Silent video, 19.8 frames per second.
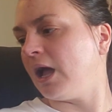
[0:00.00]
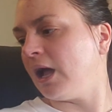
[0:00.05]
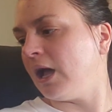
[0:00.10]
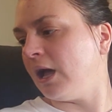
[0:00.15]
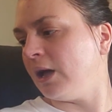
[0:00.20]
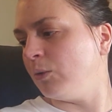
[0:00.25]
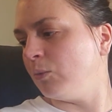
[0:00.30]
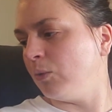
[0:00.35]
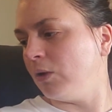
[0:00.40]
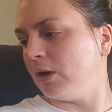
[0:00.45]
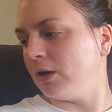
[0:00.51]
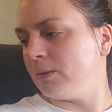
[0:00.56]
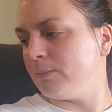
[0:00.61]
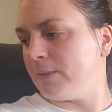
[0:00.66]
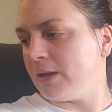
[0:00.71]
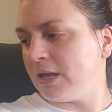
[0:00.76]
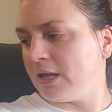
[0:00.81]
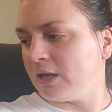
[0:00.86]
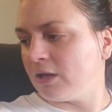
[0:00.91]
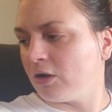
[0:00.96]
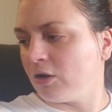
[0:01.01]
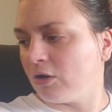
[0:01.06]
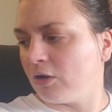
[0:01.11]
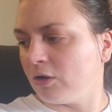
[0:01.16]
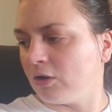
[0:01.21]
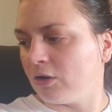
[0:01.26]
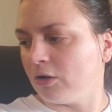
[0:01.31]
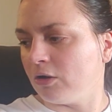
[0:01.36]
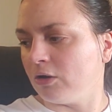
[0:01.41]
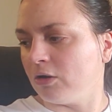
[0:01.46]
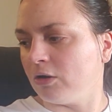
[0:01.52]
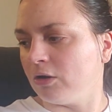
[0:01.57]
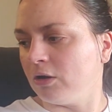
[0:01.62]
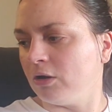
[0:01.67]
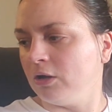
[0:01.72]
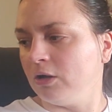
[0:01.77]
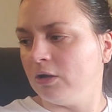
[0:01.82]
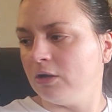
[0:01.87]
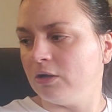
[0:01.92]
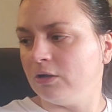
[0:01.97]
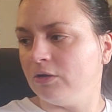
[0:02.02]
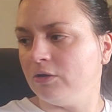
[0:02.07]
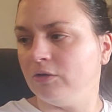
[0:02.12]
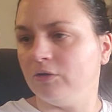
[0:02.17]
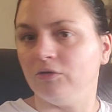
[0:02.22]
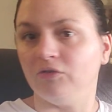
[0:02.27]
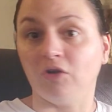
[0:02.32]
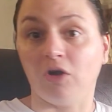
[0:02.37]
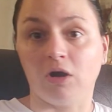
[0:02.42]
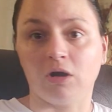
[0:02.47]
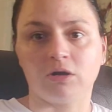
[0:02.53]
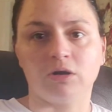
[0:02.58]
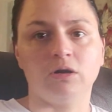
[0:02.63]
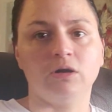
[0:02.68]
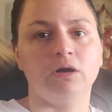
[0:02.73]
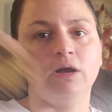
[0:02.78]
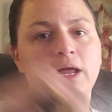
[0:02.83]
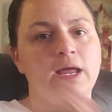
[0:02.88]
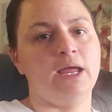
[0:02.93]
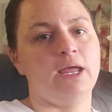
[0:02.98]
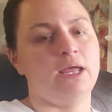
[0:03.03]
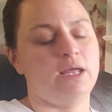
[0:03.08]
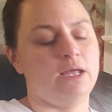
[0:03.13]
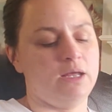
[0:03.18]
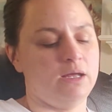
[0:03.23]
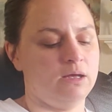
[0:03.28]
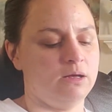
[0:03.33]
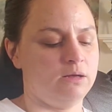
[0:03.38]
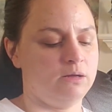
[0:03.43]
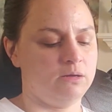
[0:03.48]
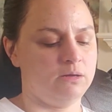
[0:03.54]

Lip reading: I want to make her daughter a